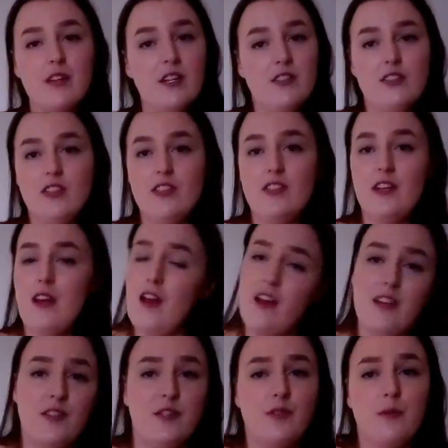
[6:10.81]
Just
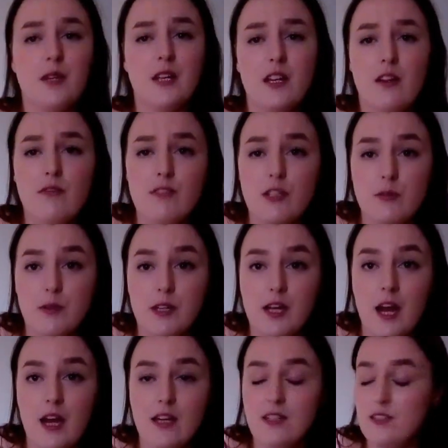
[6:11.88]
do what you love doing,
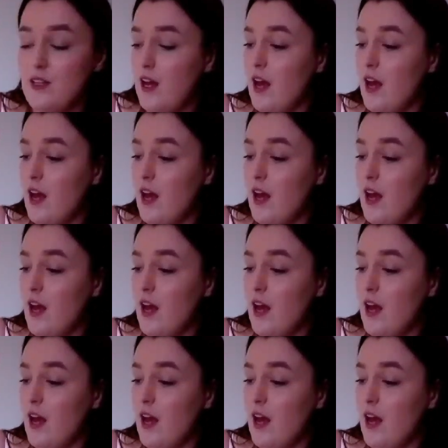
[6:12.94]
guys.